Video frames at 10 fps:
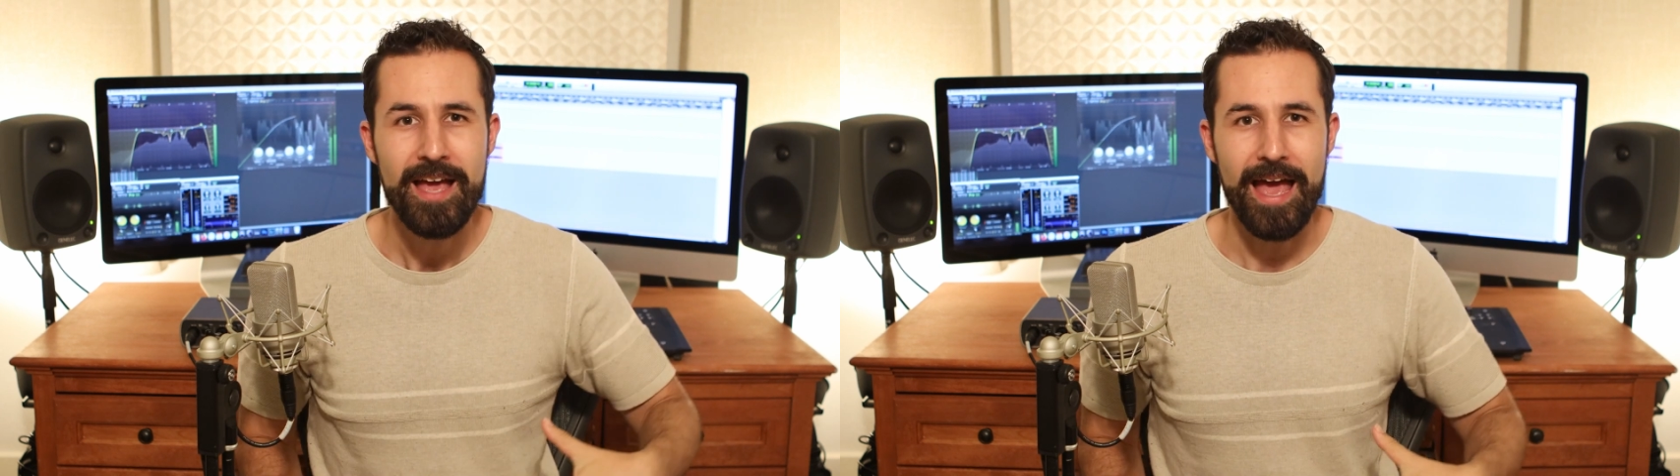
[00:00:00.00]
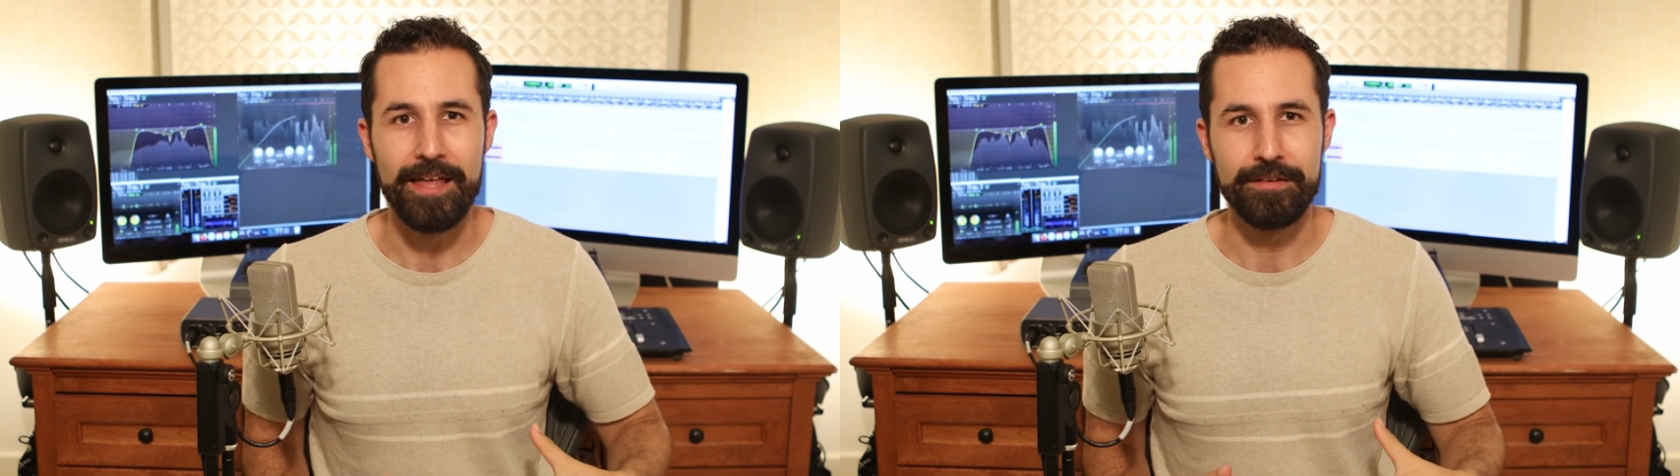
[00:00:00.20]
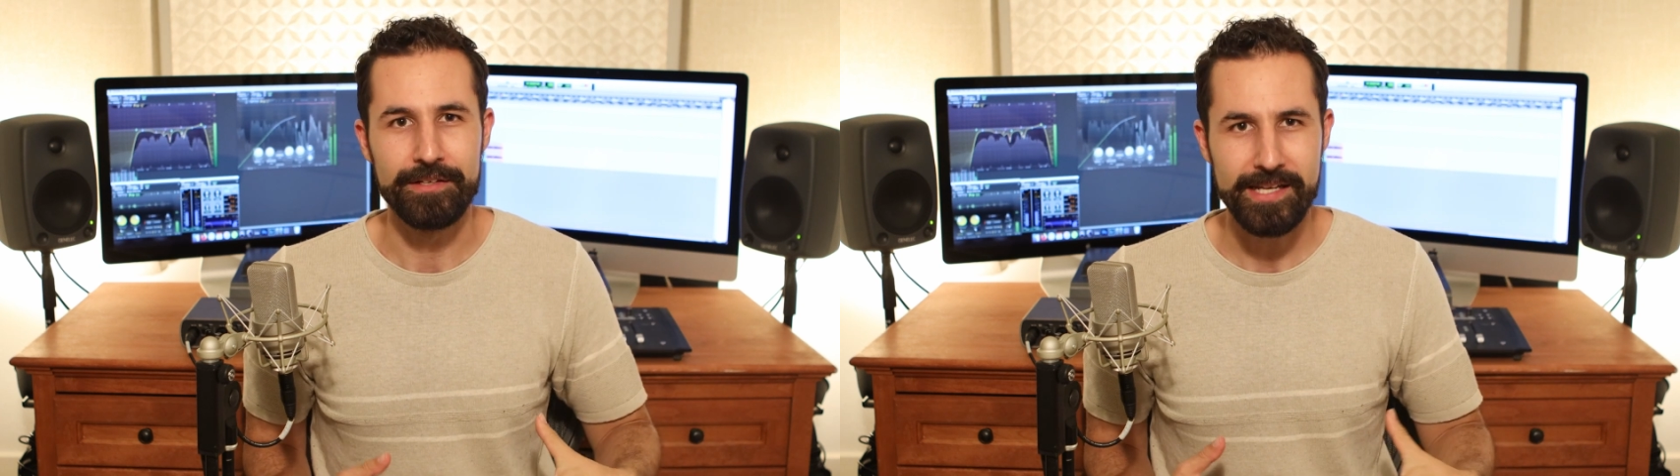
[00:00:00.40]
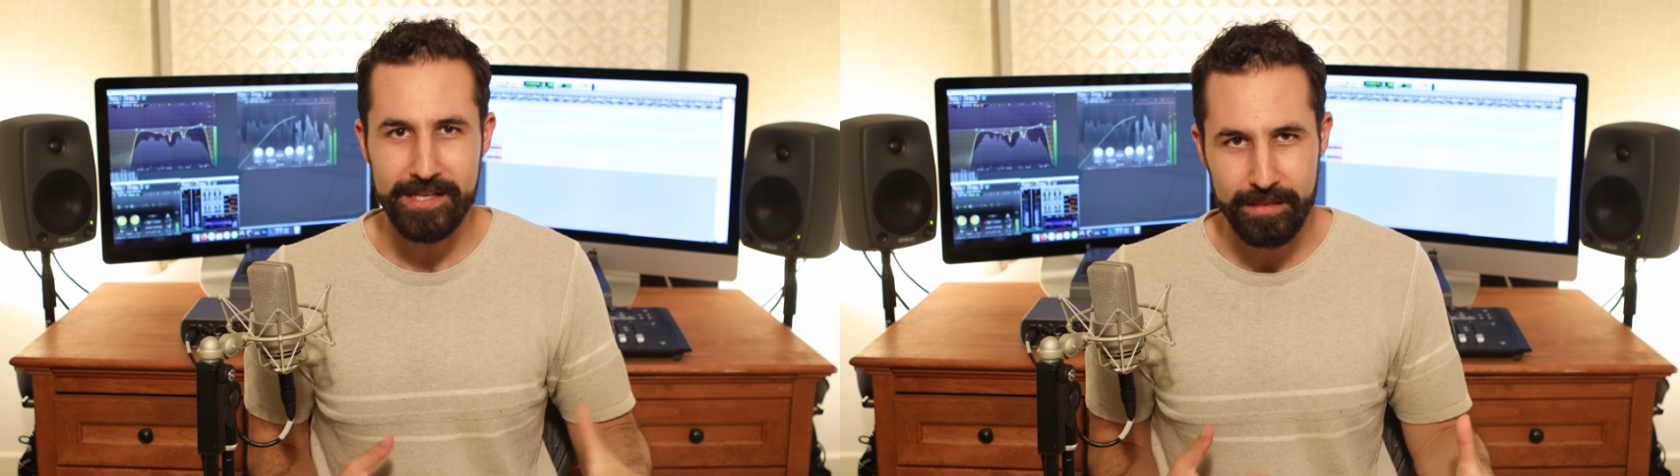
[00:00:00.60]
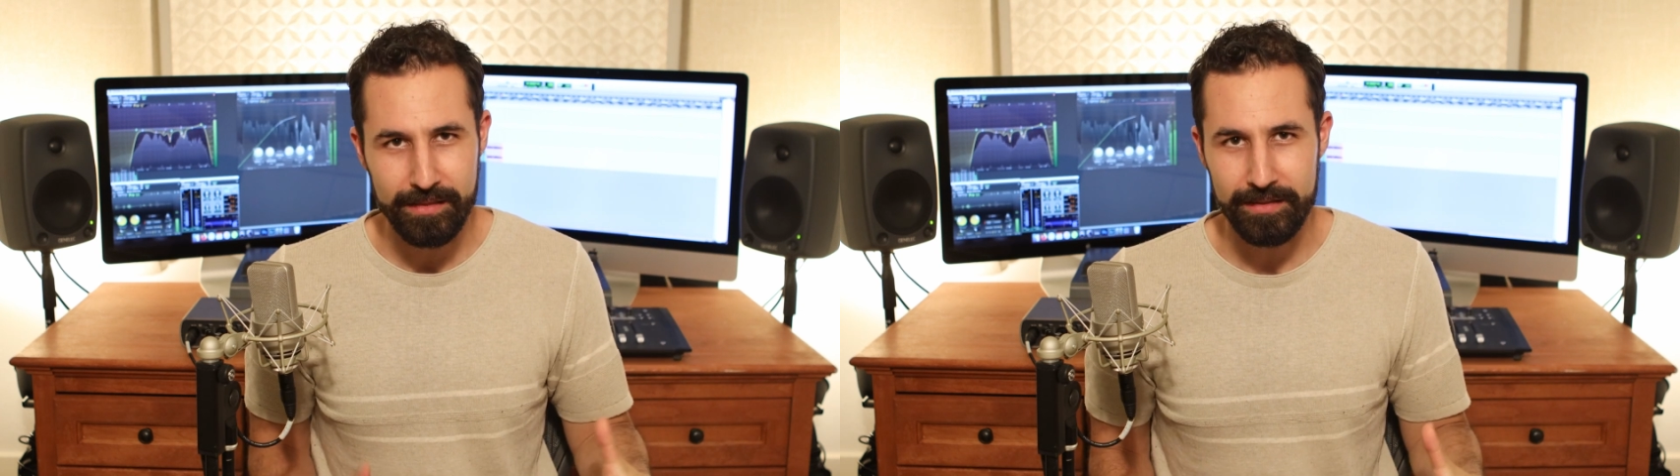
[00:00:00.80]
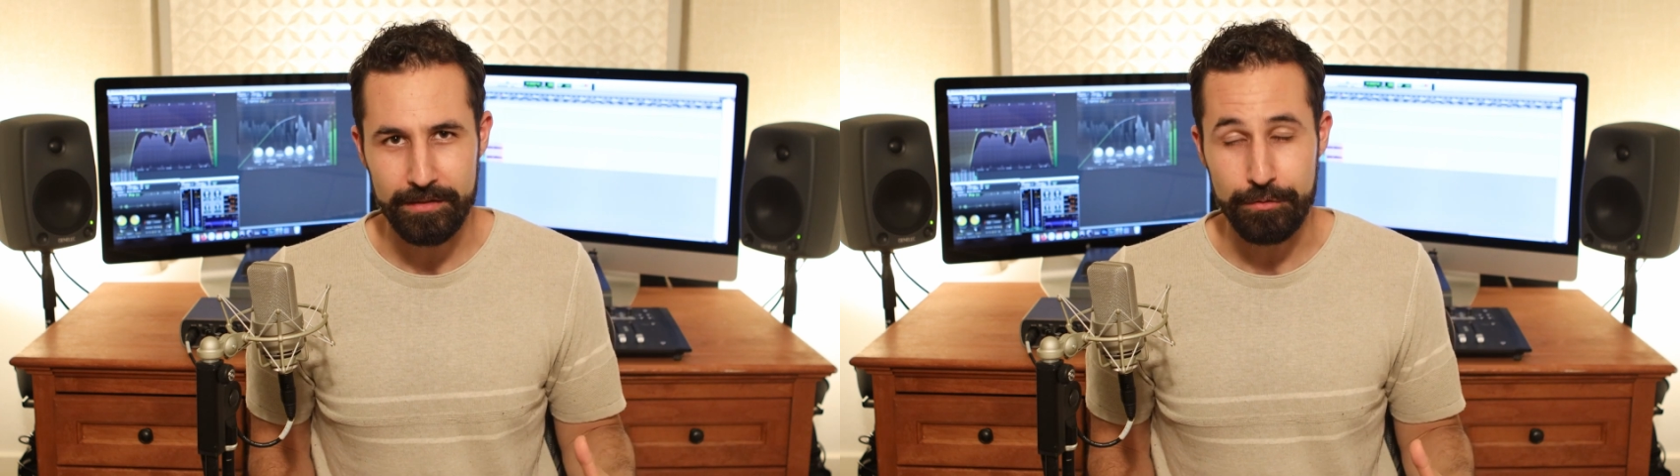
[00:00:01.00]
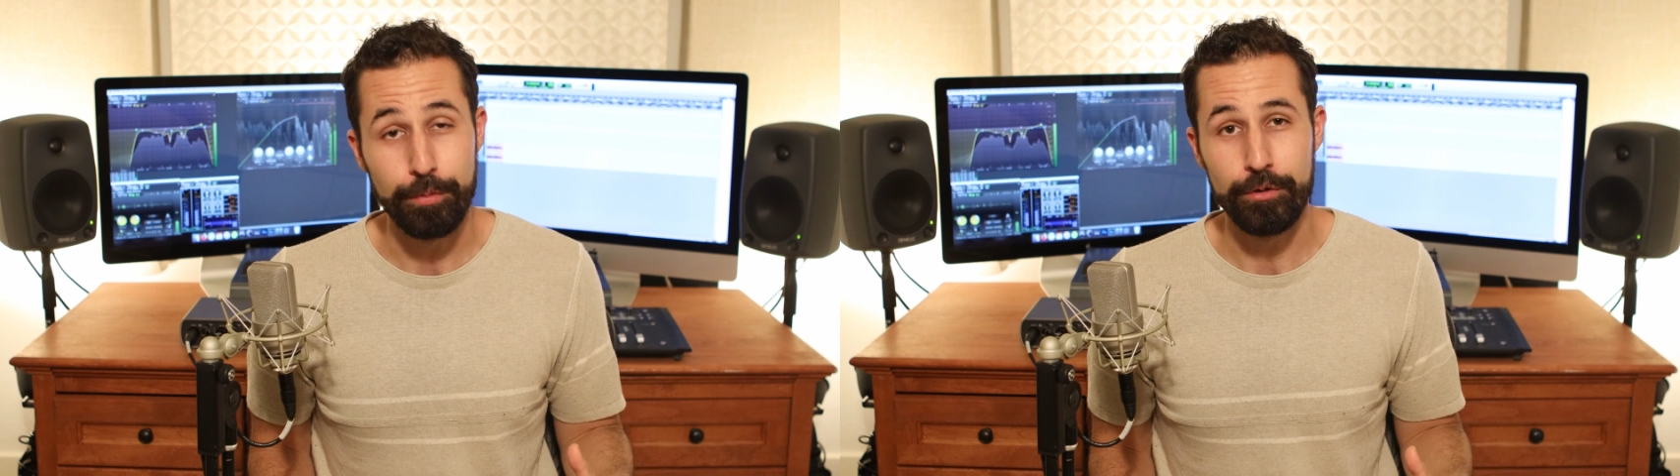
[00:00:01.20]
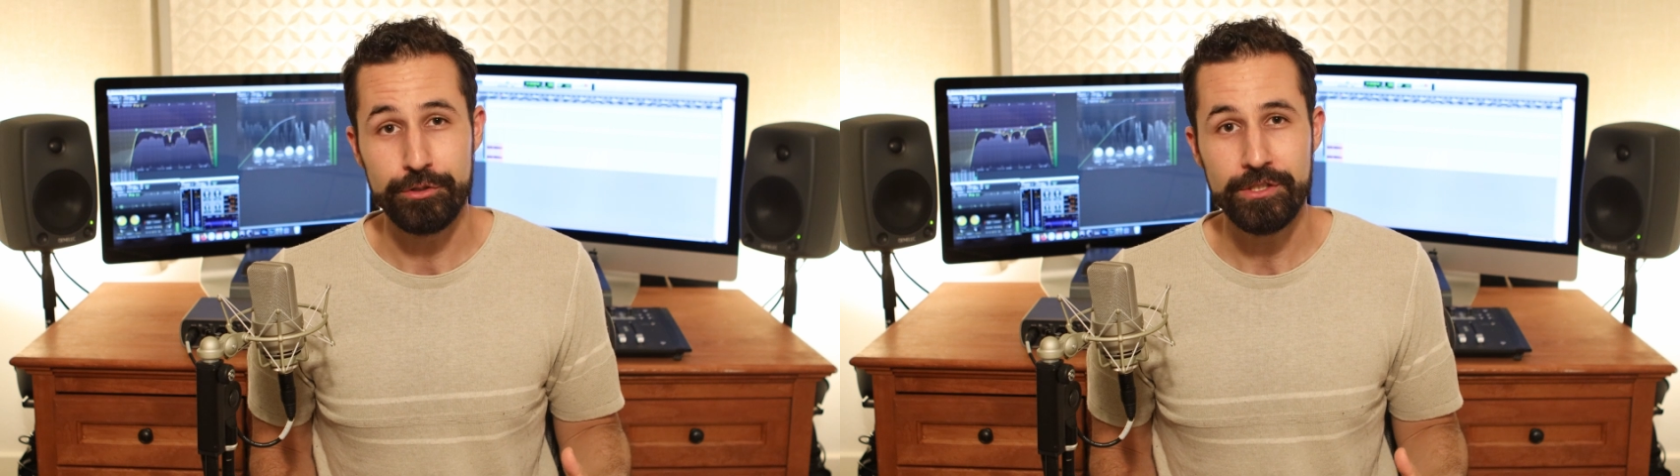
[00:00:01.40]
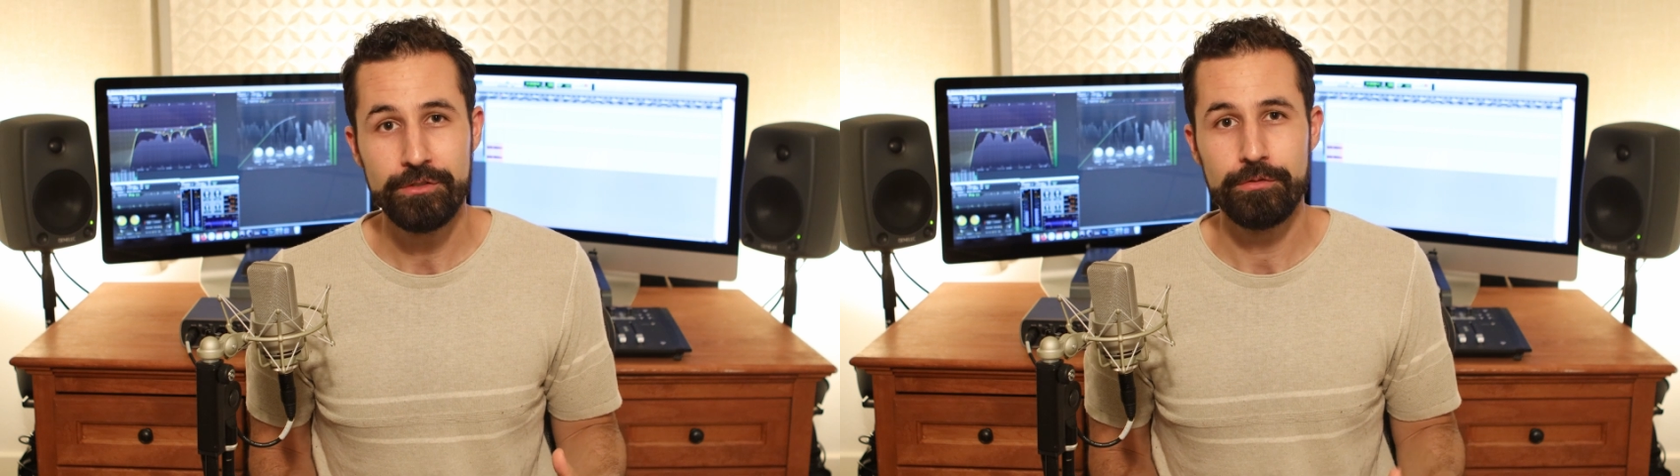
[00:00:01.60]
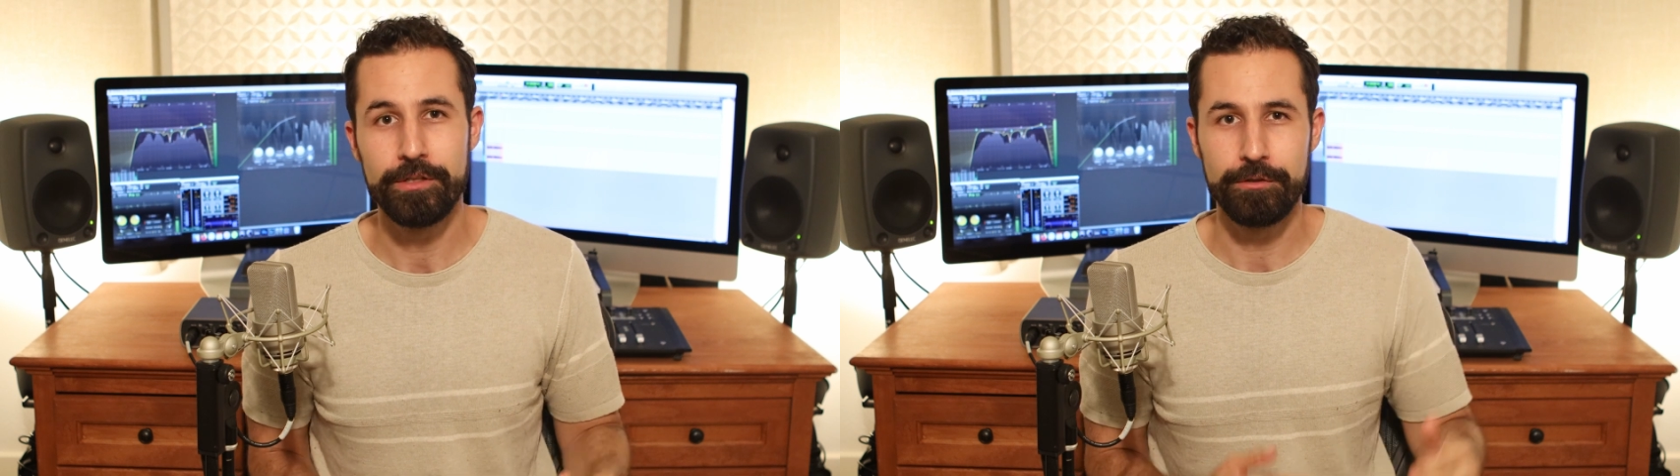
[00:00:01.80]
and anything that you push into it,